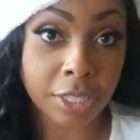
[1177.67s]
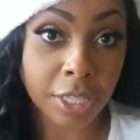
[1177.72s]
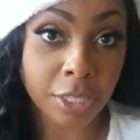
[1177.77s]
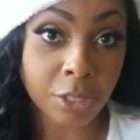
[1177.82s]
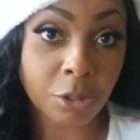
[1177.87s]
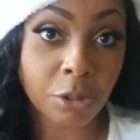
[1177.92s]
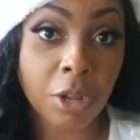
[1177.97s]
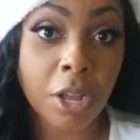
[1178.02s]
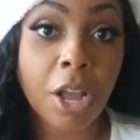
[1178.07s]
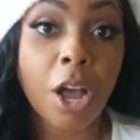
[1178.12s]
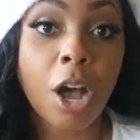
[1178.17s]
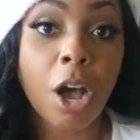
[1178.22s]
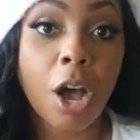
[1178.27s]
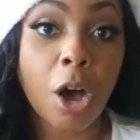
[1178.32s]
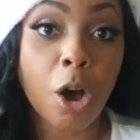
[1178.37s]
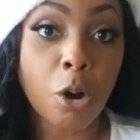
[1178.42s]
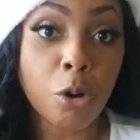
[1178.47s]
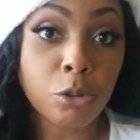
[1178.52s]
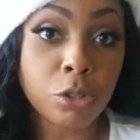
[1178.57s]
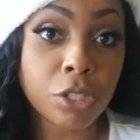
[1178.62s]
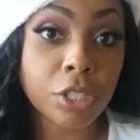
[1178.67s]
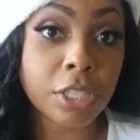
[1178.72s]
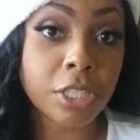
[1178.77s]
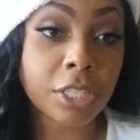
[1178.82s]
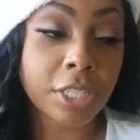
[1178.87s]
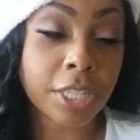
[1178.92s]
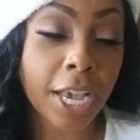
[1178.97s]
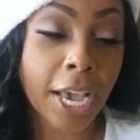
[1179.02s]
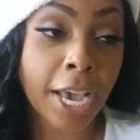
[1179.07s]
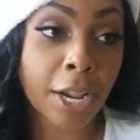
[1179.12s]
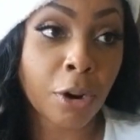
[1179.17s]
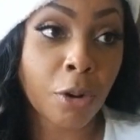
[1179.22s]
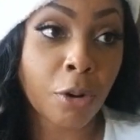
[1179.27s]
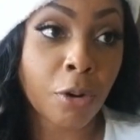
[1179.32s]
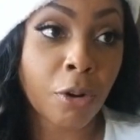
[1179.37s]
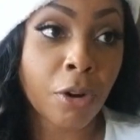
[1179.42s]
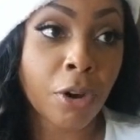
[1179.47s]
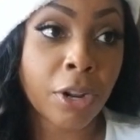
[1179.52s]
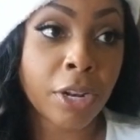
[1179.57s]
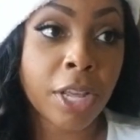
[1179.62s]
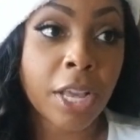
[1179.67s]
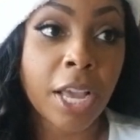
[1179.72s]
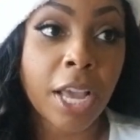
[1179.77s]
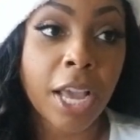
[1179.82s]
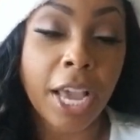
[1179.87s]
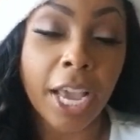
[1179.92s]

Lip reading: That's what hostess had on,